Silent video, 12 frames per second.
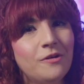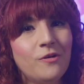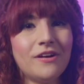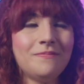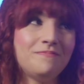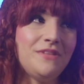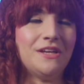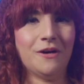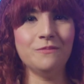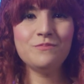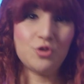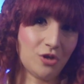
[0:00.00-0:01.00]
Or, you
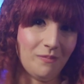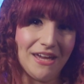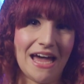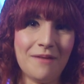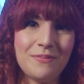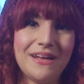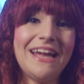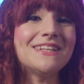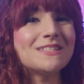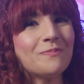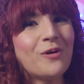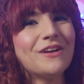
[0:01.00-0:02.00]
know, streaming app, and
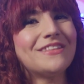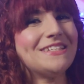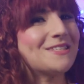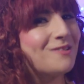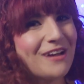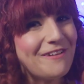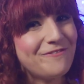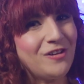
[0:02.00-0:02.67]
support these great